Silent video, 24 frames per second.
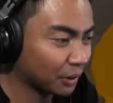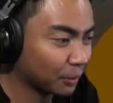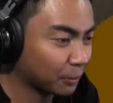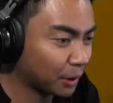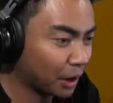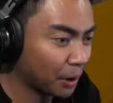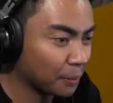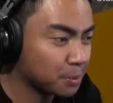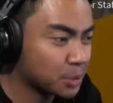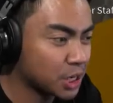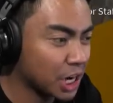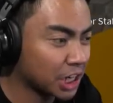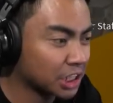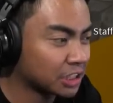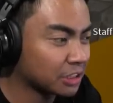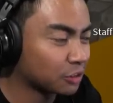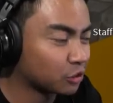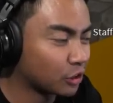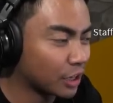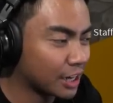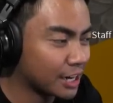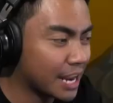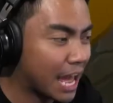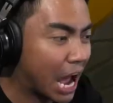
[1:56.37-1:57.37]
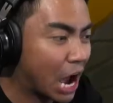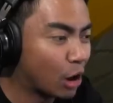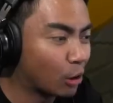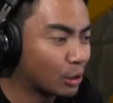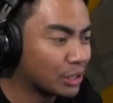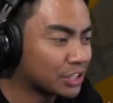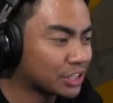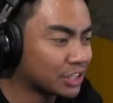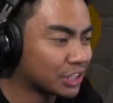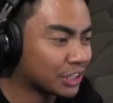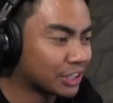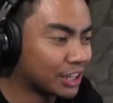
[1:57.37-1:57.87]
our objective right now
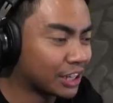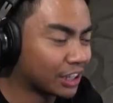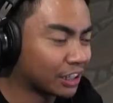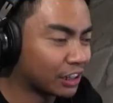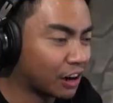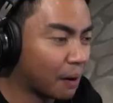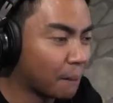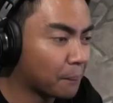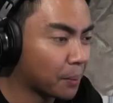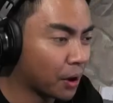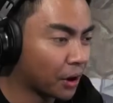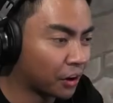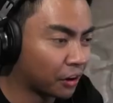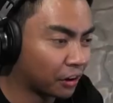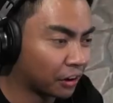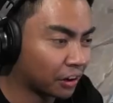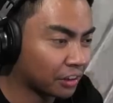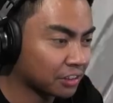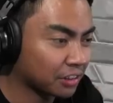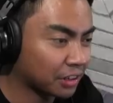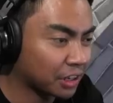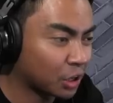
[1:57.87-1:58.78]
is to gear up on our